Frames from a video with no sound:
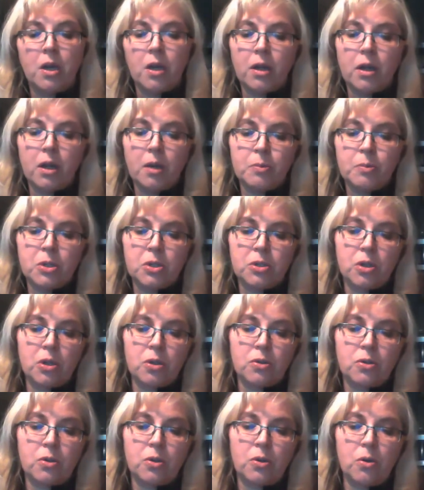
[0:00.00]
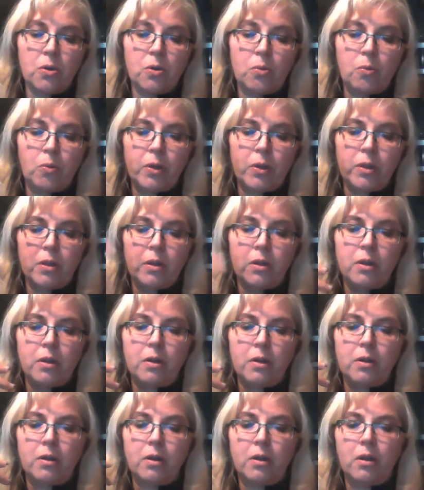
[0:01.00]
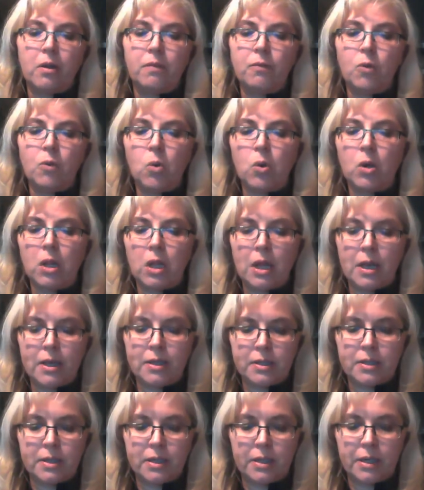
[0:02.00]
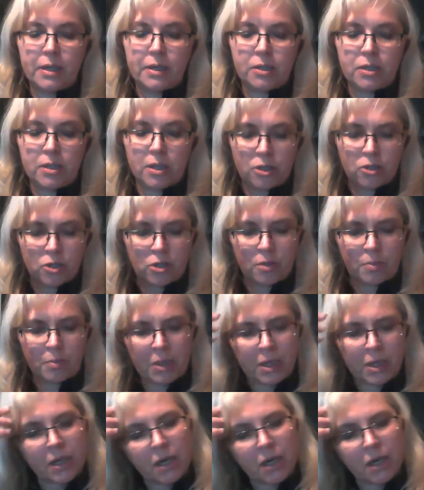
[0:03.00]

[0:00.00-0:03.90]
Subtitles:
Cups is also within vocalizing, etc. But